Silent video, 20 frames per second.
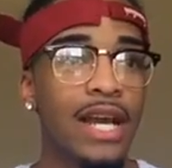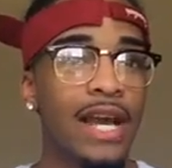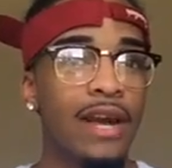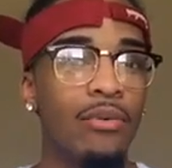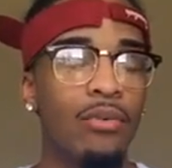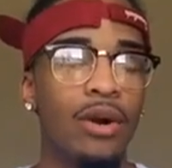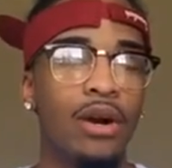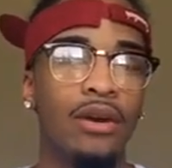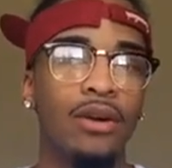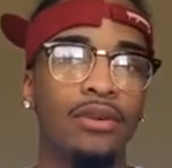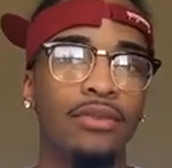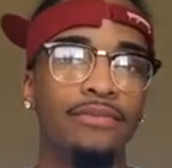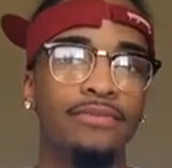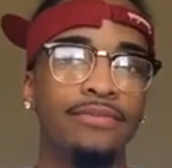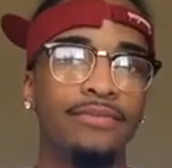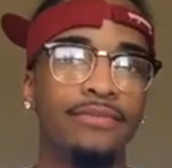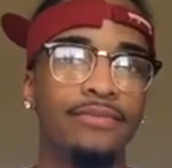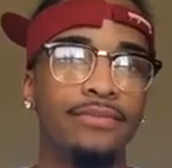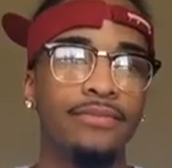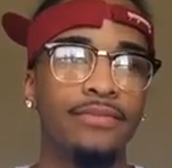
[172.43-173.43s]
And
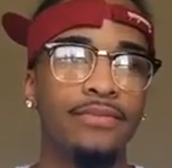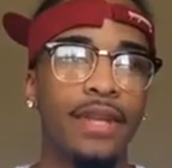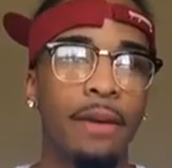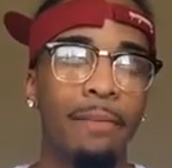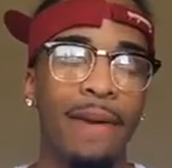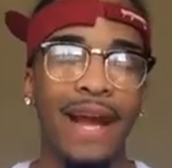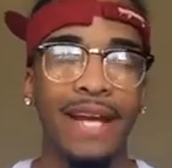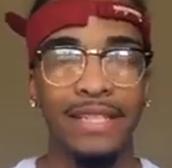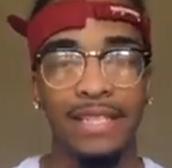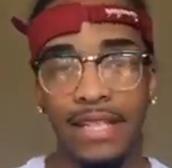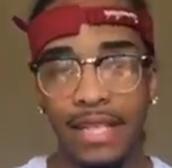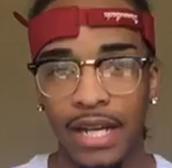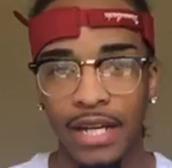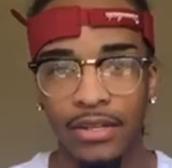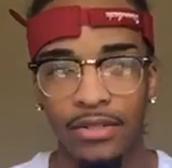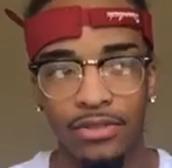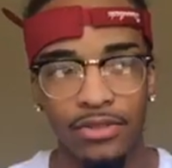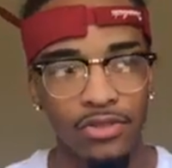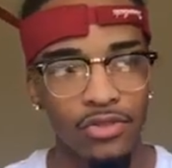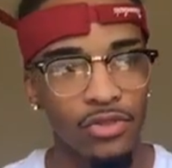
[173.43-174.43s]
well, back then I
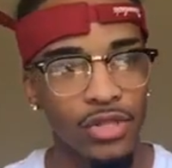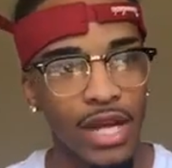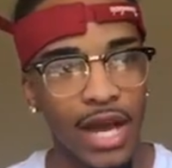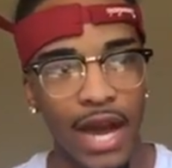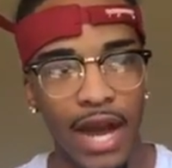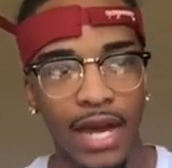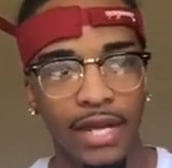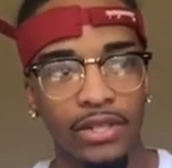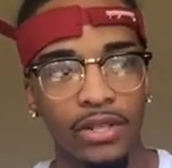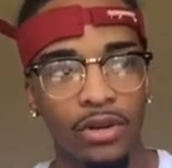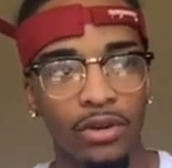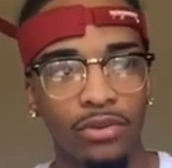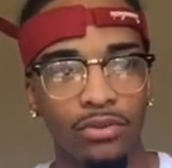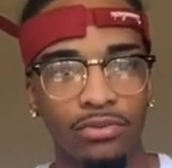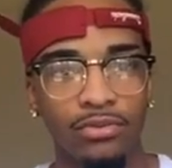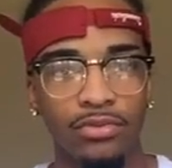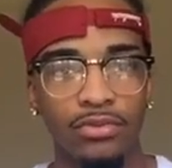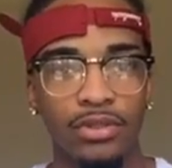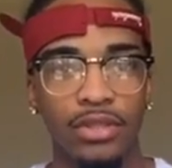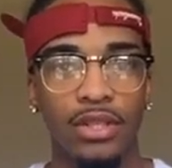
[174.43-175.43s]
used to. Now I don't,
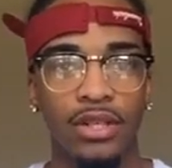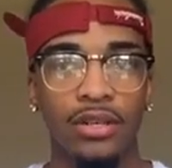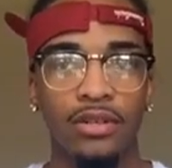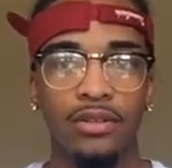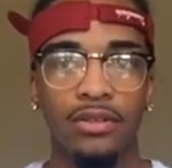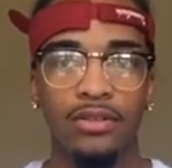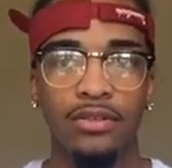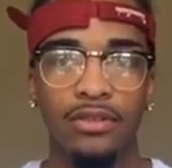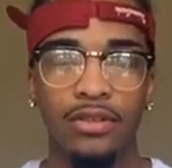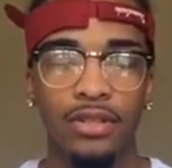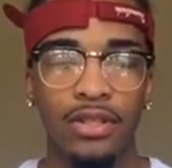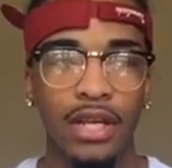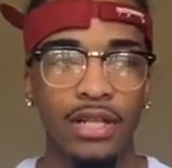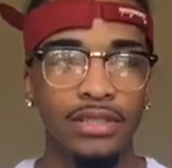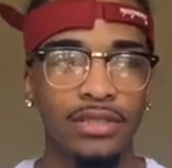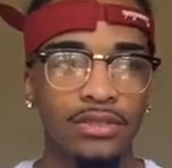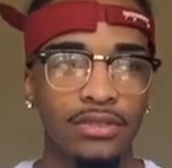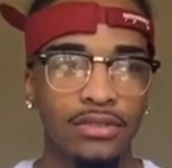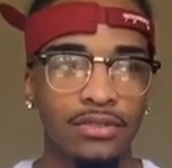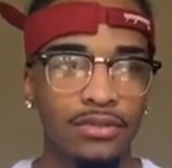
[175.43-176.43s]
you know.
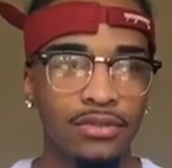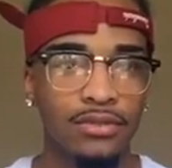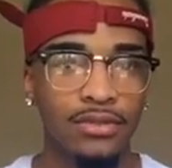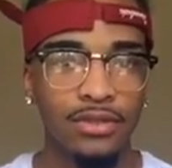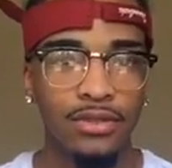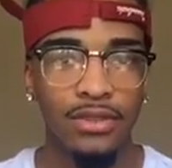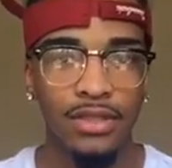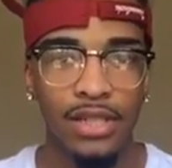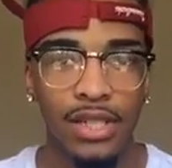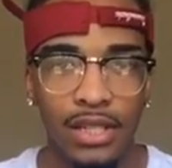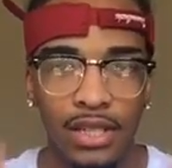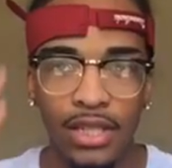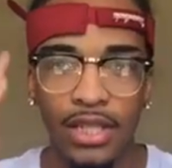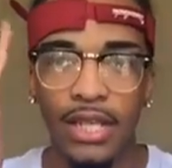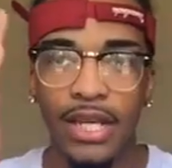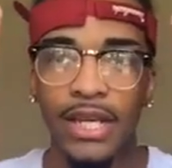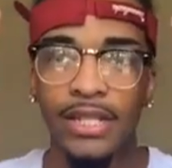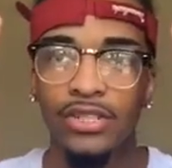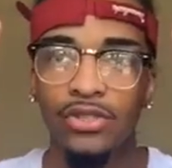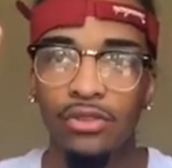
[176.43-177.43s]
I just
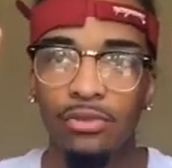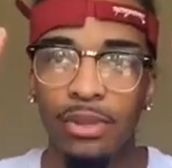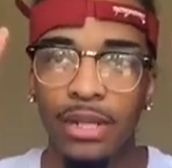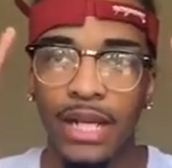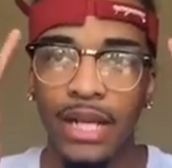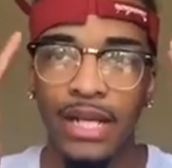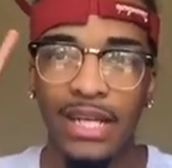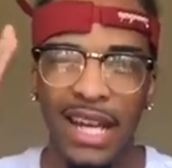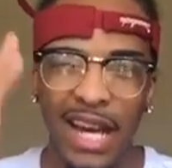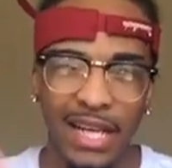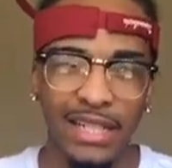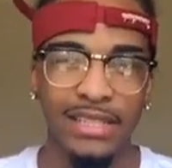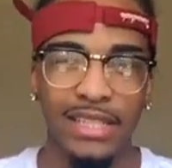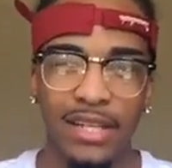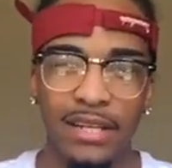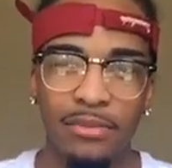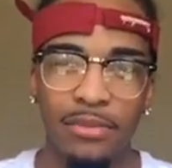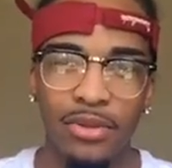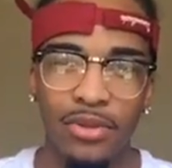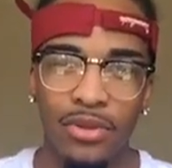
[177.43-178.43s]
look at you and be like, God
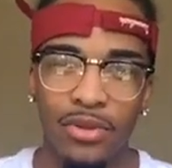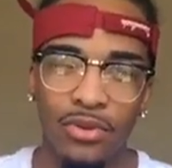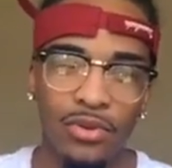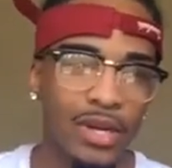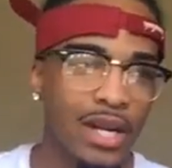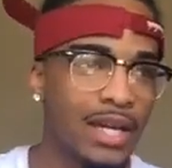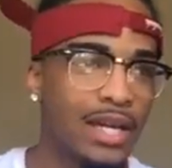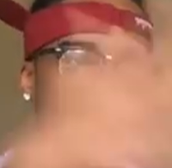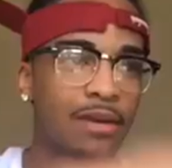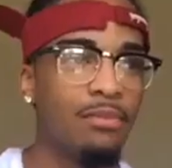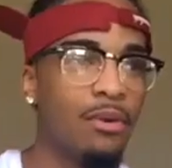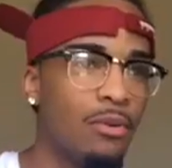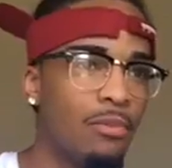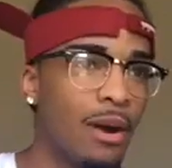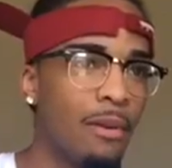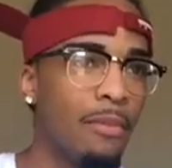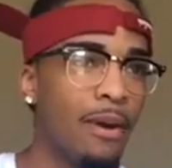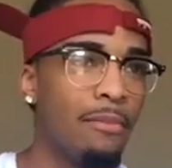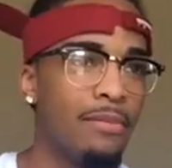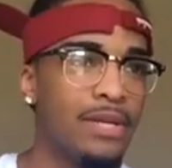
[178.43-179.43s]
damn, you cute. And I keep on
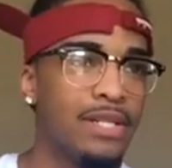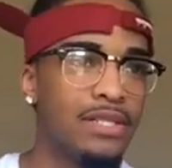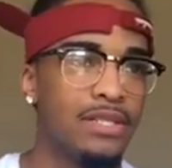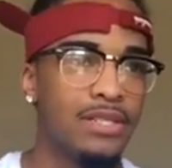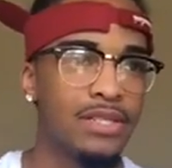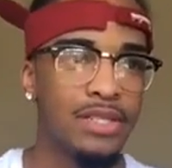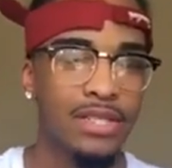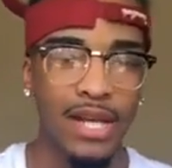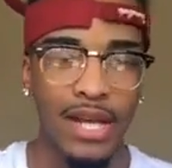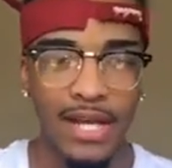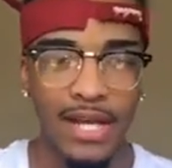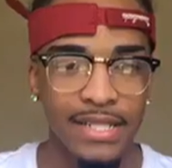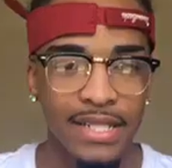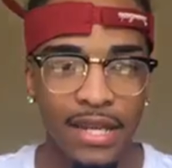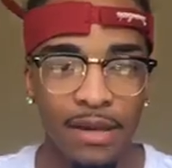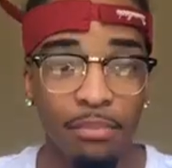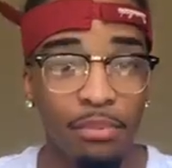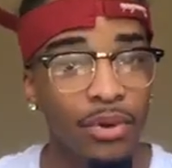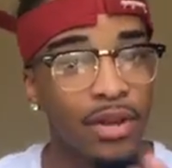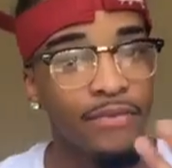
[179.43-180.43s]
about my business. Because
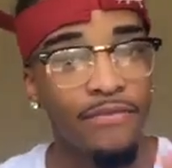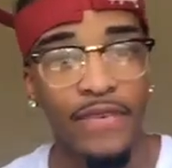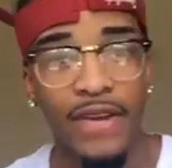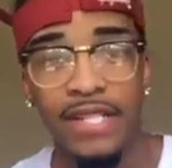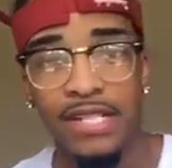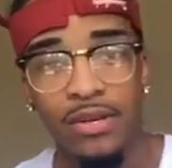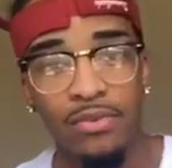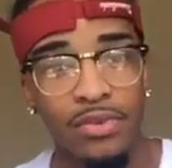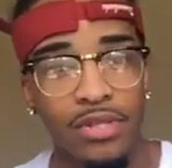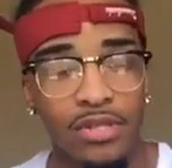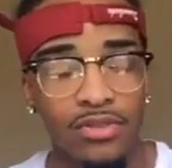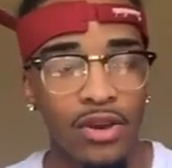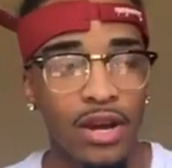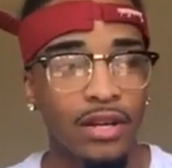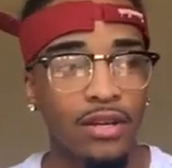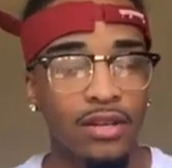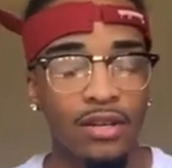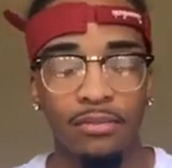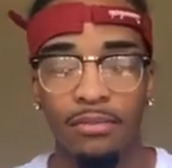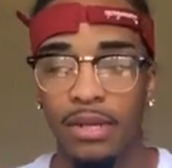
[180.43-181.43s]
said, pretty face ain't what it's
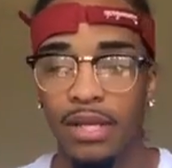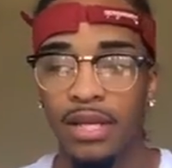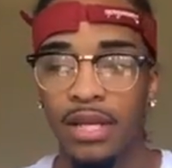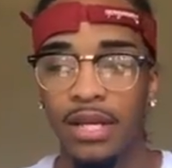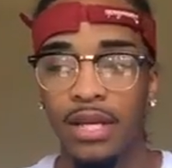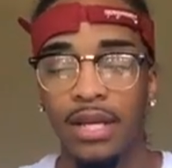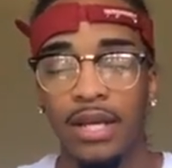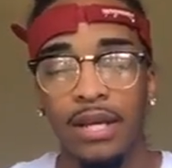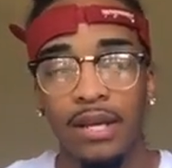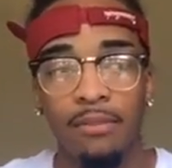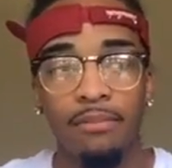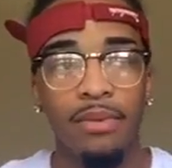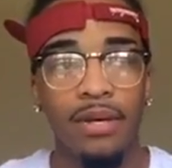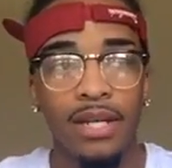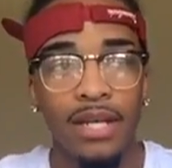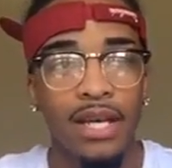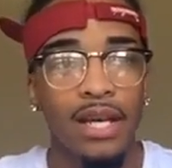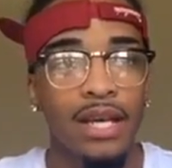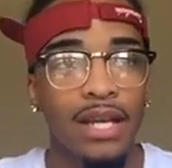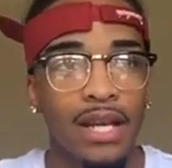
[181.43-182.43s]
cracked up to be.
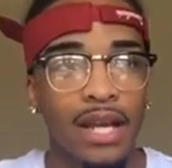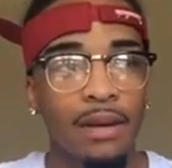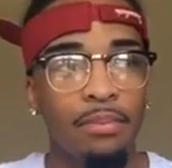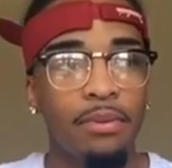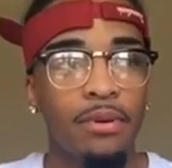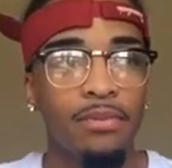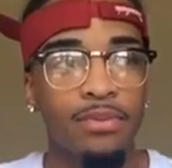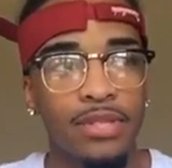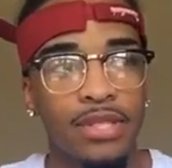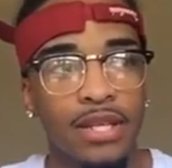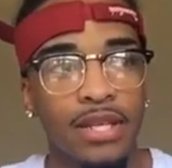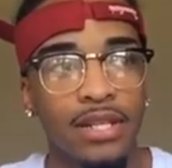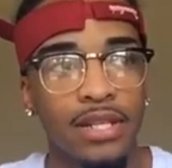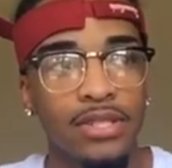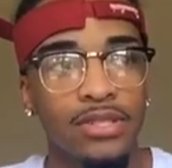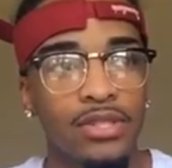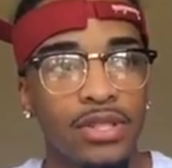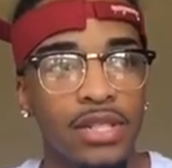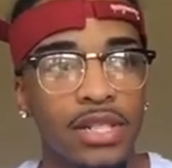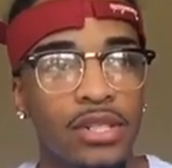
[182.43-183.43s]
But yeah, like people say,
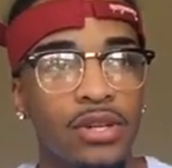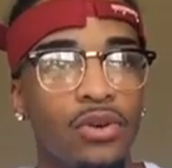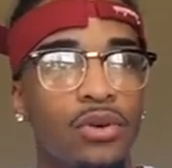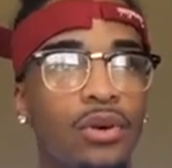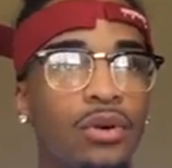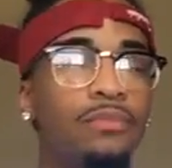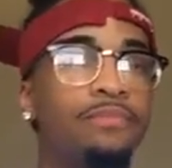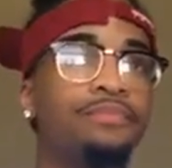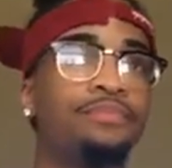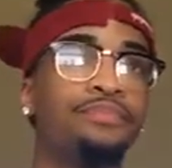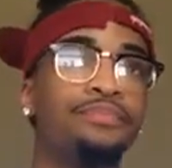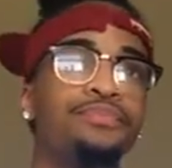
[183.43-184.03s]
unless you get to know him.